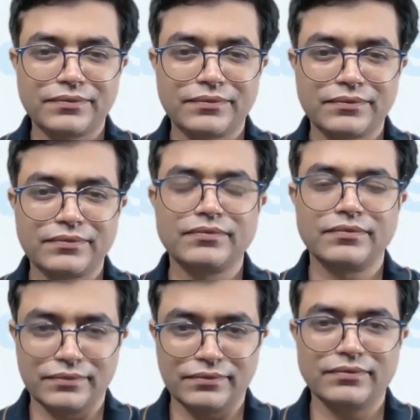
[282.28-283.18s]

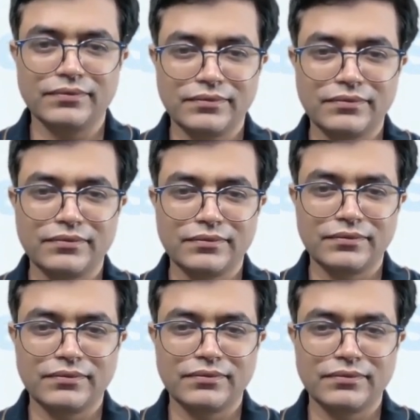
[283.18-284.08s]

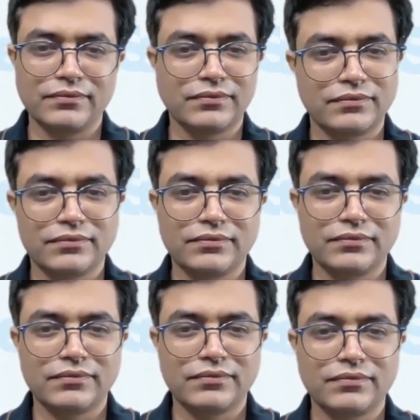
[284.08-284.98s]

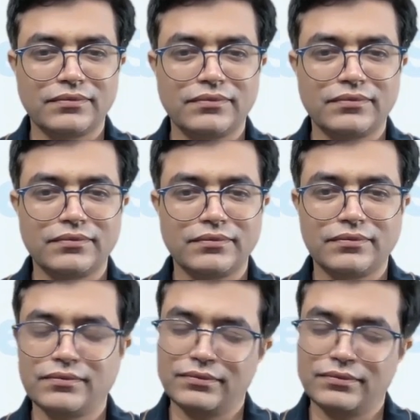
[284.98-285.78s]
The person shown says nothing.